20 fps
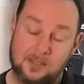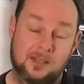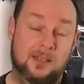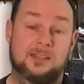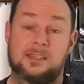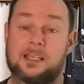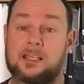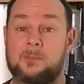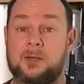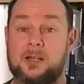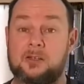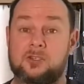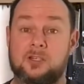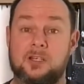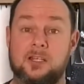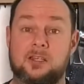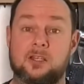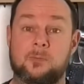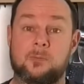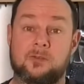Take them out as you
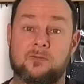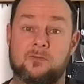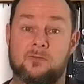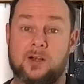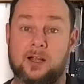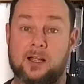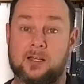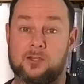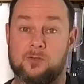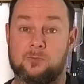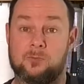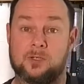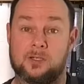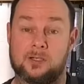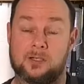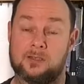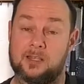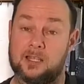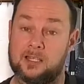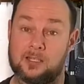need them and fry them,
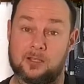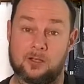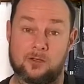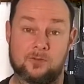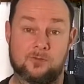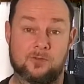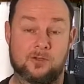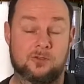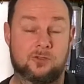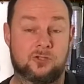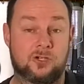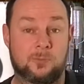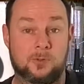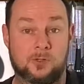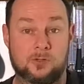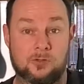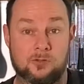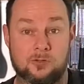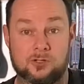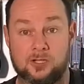and there you go, you've got triple
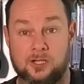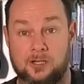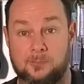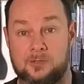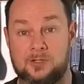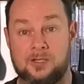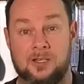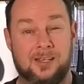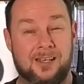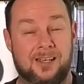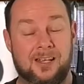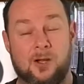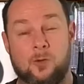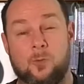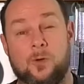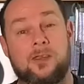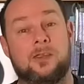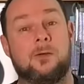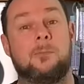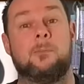cooked chips
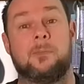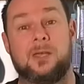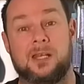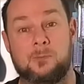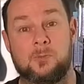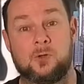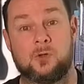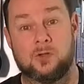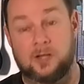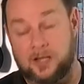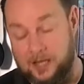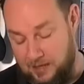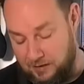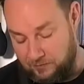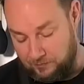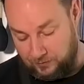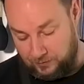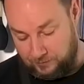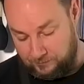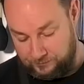with minimal
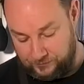effort.